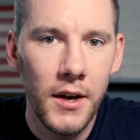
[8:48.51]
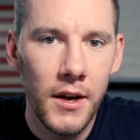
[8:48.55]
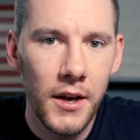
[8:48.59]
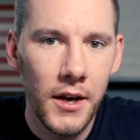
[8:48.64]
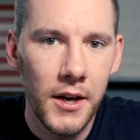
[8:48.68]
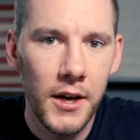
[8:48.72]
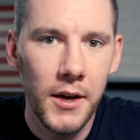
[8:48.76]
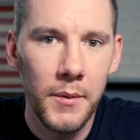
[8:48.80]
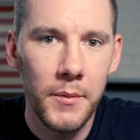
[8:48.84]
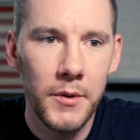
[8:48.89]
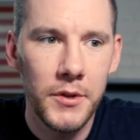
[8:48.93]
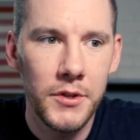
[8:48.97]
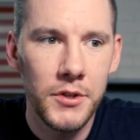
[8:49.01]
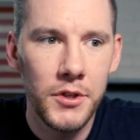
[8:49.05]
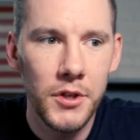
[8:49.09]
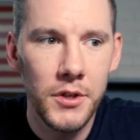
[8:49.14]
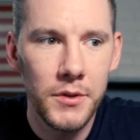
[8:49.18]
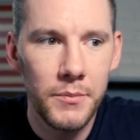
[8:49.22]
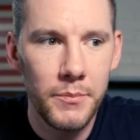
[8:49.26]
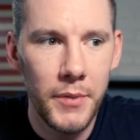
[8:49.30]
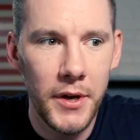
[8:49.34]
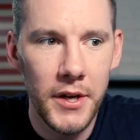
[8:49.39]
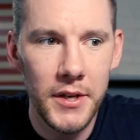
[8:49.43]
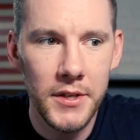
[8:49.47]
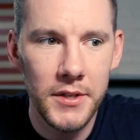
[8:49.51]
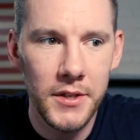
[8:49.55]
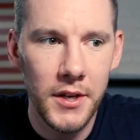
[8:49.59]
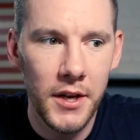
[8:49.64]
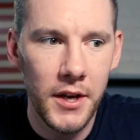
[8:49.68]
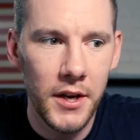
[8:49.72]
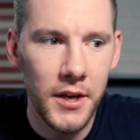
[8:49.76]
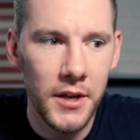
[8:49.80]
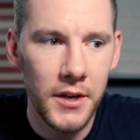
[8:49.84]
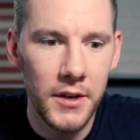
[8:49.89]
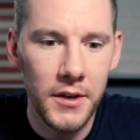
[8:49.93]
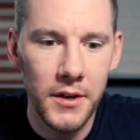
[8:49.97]
It was just based
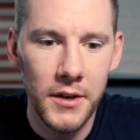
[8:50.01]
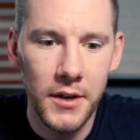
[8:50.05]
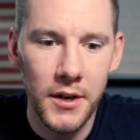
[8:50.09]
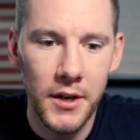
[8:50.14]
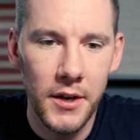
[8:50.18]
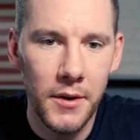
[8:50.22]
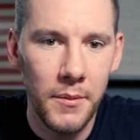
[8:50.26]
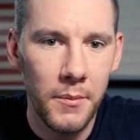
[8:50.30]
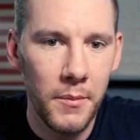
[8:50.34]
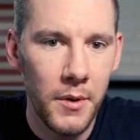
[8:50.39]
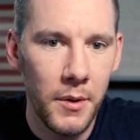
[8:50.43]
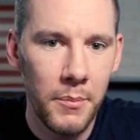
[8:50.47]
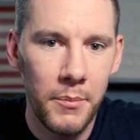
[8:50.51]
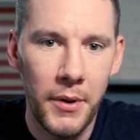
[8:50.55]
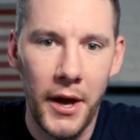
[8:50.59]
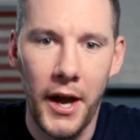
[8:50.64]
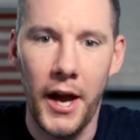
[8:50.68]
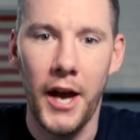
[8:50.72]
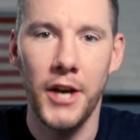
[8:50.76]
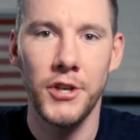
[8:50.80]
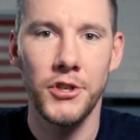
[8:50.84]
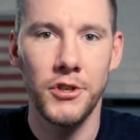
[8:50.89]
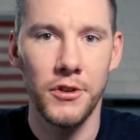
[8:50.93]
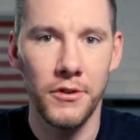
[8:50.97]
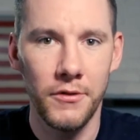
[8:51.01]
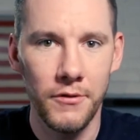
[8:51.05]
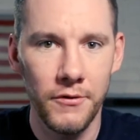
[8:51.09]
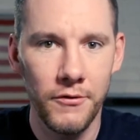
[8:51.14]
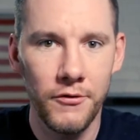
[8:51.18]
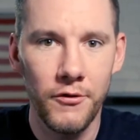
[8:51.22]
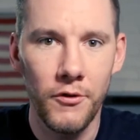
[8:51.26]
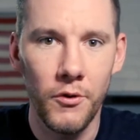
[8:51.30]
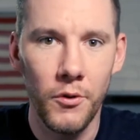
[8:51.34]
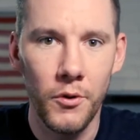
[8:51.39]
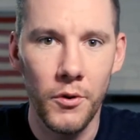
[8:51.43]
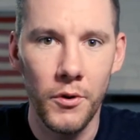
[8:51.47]
on a passion
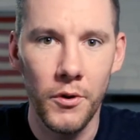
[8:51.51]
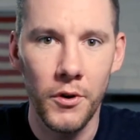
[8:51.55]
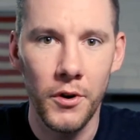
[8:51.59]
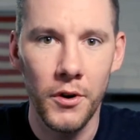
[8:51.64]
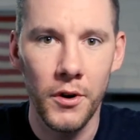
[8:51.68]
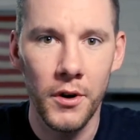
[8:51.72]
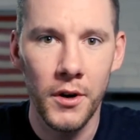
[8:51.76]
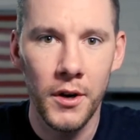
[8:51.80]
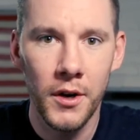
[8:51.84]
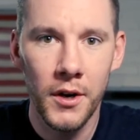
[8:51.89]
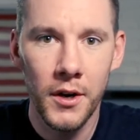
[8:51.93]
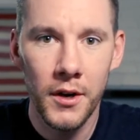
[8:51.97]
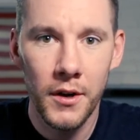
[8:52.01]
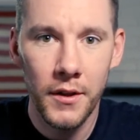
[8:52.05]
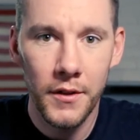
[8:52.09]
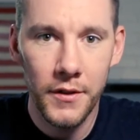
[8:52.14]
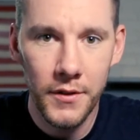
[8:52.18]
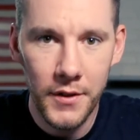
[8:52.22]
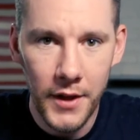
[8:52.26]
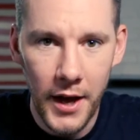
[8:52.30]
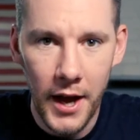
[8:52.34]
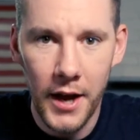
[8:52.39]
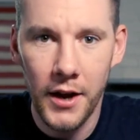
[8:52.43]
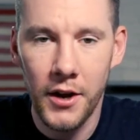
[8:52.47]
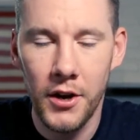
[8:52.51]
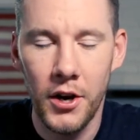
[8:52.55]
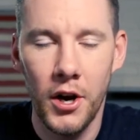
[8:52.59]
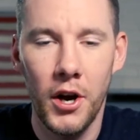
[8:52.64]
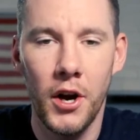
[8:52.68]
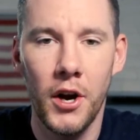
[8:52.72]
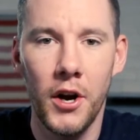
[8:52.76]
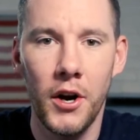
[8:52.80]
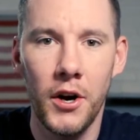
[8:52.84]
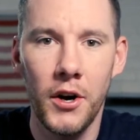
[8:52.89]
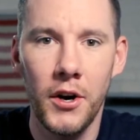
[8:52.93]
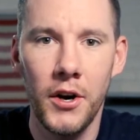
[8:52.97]
for that
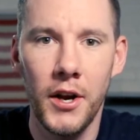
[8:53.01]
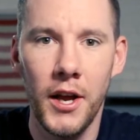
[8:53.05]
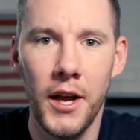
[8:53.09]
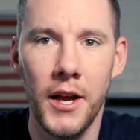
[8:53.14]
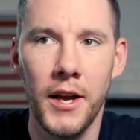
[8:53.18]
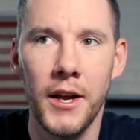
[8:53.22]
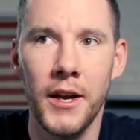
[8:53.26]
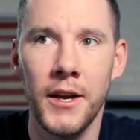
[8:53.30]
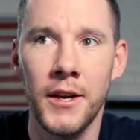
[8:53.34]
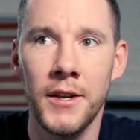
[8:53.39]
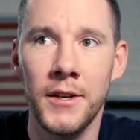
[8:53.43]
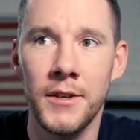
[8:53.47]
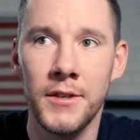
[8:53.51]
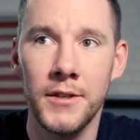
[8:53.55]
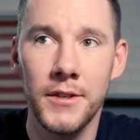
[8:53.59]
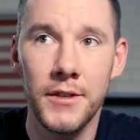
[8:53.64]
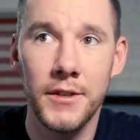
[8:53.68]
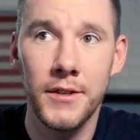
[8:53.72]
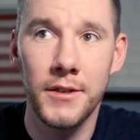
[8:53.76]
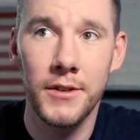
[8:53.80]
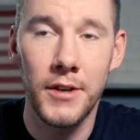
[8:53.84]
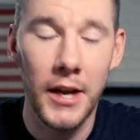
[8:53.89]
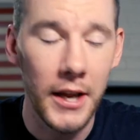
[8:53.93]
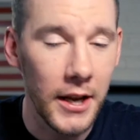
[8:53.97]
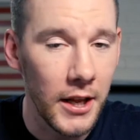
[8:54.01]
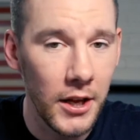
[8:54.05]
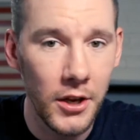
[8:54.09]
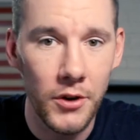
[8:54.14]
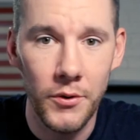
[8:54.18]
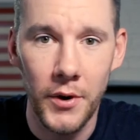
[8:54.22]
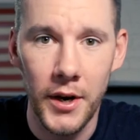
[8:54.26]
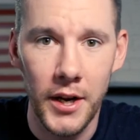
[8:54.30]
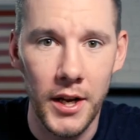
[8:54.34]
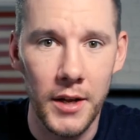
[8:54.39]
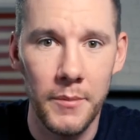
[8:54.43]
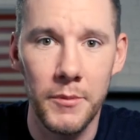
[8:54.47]
car and getting
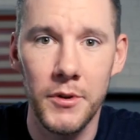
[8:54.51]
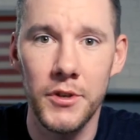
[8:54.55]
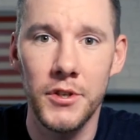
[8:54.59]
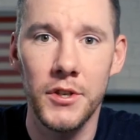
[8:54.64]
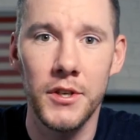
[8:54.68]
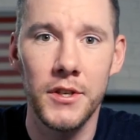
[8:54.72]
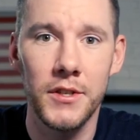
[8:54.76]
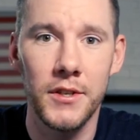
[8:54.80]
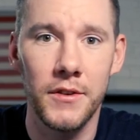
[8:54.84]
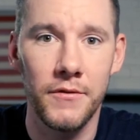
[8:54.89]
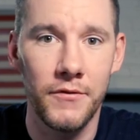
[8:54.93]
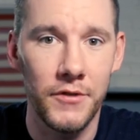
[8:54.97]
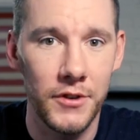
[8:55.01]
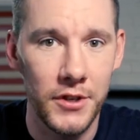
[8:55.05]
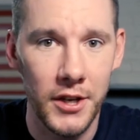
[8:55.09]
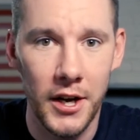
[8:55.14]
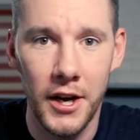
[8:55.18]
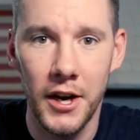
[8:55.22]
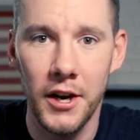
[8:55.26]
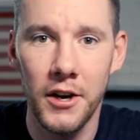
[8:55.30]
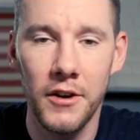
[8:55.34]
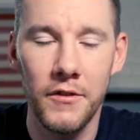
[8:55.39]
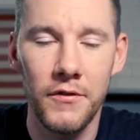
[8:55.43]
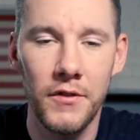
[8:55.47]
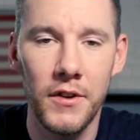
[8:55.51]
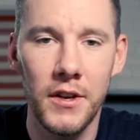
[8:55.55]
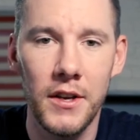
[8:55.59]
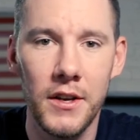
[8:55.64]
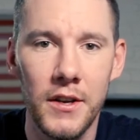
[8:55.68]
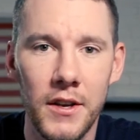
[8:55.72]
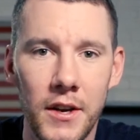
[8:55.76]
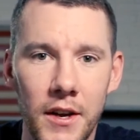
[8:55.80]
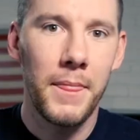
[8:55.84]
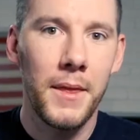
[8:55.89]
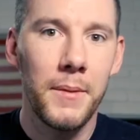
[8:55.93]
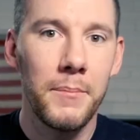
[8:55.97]
great images and
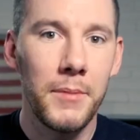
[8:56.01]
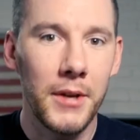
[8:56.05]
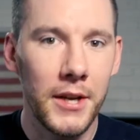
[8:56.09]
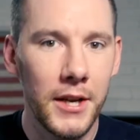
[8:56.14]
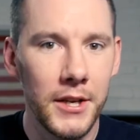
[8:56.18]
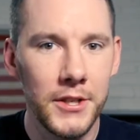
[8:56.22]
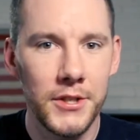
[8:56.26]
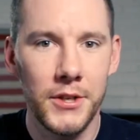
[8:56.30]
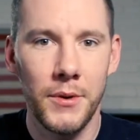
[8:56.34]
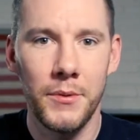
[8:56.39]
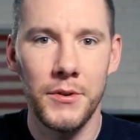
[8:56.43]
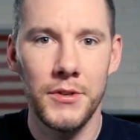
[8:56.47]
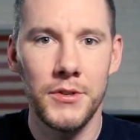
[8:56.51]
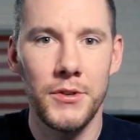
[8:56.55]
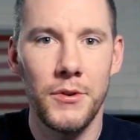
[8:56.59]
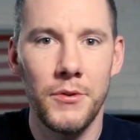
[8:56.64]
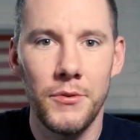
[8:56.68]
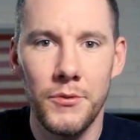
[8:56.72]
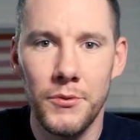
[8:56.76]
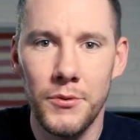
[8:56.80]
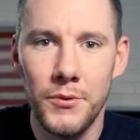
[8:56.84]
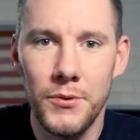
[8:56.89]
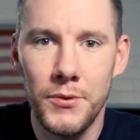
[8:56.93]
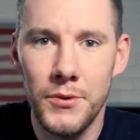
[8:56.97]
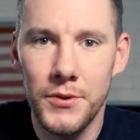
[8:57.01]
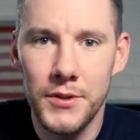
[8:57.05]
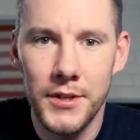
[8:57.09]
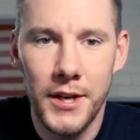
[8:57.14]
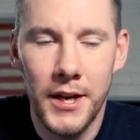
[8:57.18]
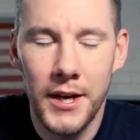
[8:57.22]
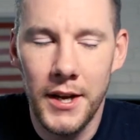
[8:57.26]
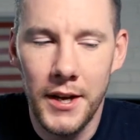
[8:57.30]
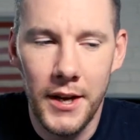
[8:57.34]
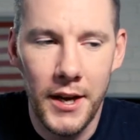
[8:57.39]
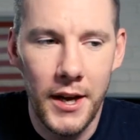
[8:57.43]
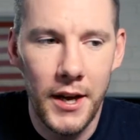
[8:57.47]
photography. Because there was no rules,
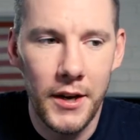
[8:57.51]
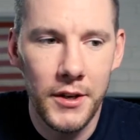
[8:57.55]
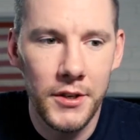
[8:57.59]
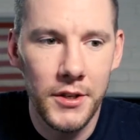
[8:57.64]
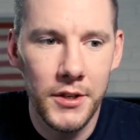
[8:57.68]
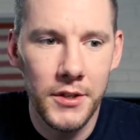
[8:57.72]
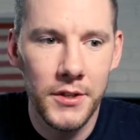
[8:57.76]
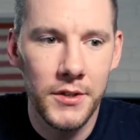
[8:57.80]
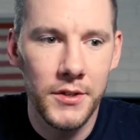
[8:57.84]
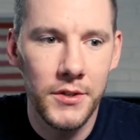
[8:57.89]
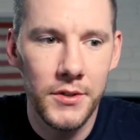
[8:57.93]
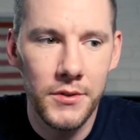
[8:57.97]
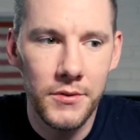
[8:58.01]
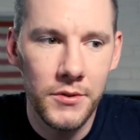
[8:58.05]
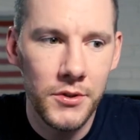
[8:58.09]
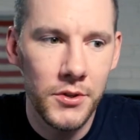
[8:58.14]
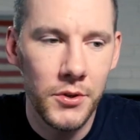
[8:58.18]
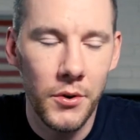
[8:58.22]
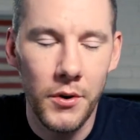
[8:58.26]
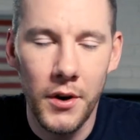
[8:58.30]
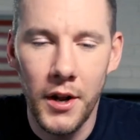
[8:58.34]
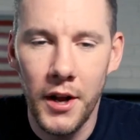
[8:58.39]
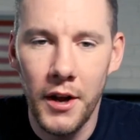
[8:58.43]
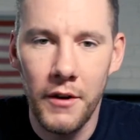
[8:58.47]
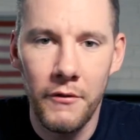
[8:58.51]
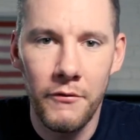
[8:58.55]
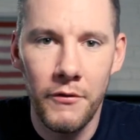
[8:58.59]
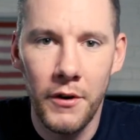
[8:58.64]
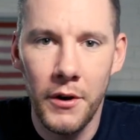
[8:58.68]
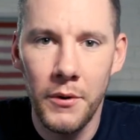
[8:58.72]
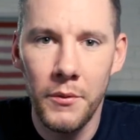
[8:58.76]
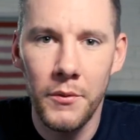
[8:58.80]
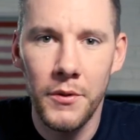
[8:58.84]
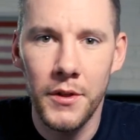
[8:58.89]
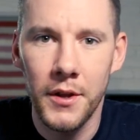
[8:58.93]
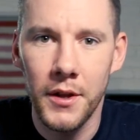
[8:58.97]
I just sort of had
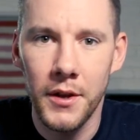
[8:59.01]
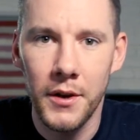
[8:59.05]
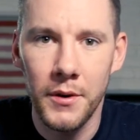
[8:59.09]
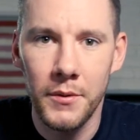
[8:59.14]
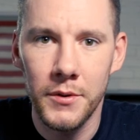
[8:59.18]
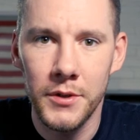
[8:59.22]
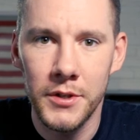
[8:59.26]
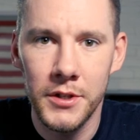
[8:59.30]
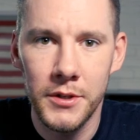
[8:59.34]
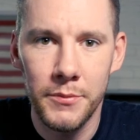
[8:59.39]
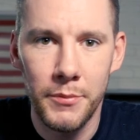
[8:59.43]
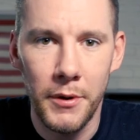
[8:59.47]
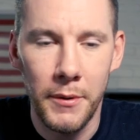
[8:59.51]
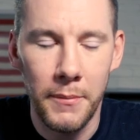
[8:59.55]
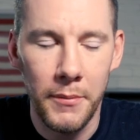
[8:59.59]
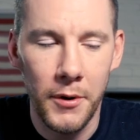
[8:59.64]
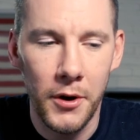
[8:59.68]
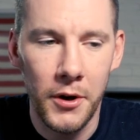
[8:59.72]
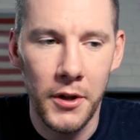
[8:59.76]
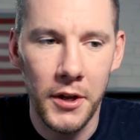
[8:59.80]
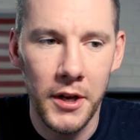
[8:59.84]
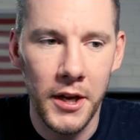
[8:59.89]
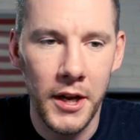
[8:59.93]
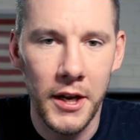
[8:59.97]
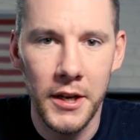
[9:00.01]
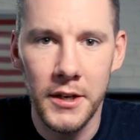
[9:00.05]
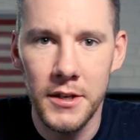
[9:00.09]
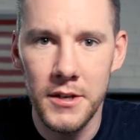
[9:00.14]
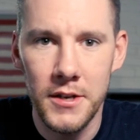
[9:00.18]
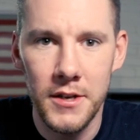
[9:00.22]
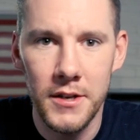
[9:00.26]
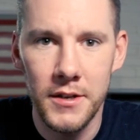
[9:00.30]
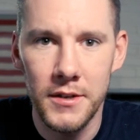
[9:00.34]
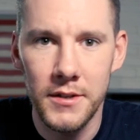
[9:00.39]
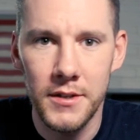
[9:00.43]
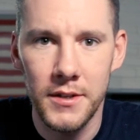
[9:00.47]
fun with it. It was spitballing
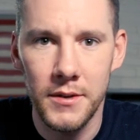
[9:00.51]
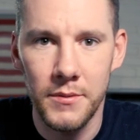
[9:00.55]
ideas.